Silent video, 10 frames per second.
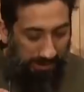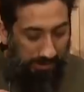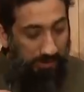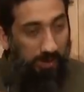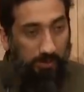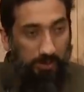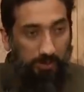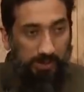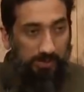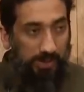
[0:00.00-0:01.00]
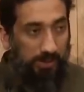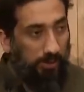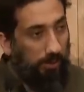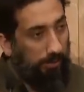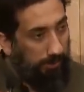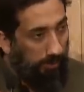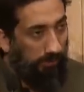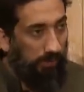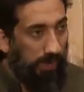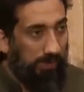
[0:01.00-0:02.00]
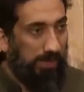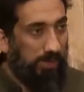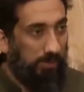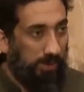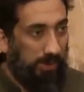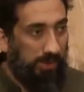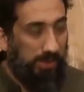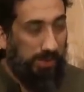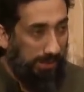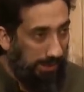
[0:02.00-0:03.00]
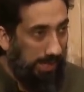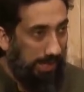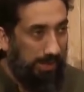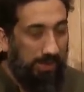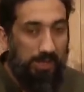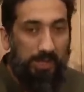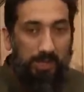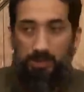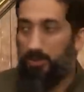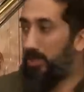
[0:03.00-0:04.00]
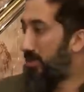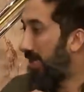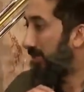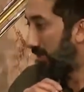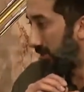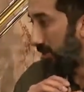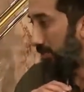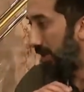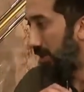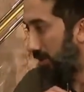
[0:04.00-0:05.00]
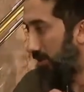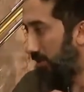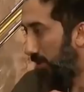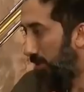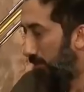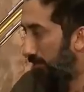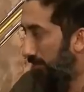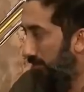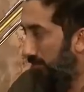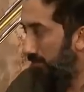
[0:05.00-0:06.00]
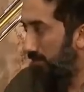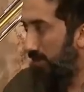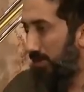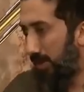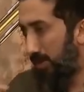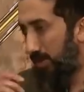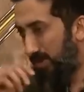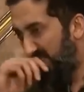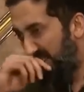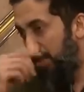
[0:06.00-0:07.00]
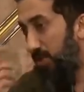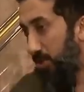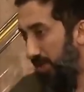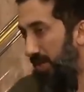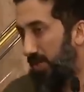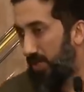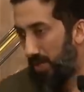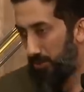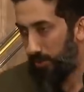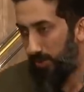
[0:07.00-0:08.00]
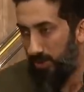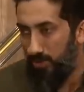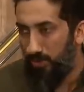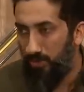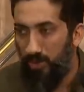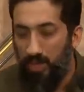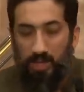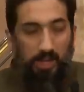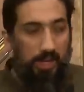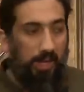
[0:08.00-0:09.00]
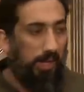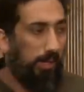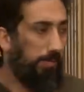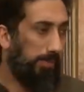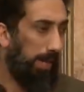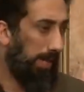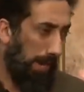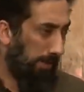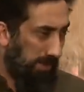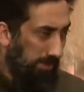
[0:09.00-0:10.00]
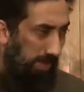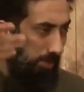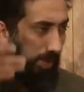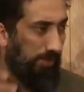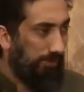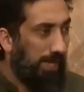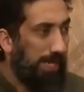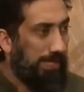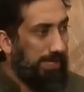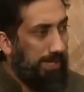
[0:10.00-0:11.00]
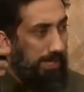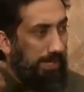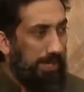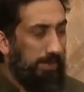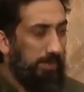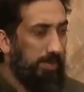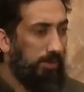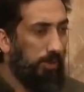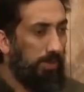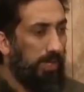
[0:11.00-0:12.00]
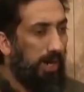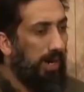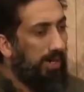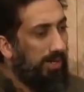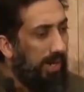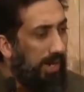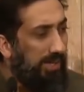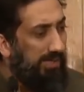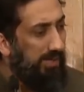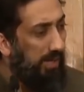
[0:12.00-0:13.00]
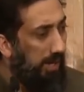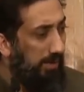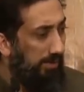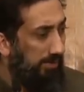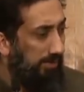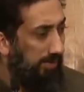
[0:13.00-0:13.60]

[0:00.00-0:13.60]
I share with you something so beautiful about the word ilah. It was in Texas many years ago that a missionary I was speaking to, I happened to meet him on a flight. He came to me and told me, our God is love.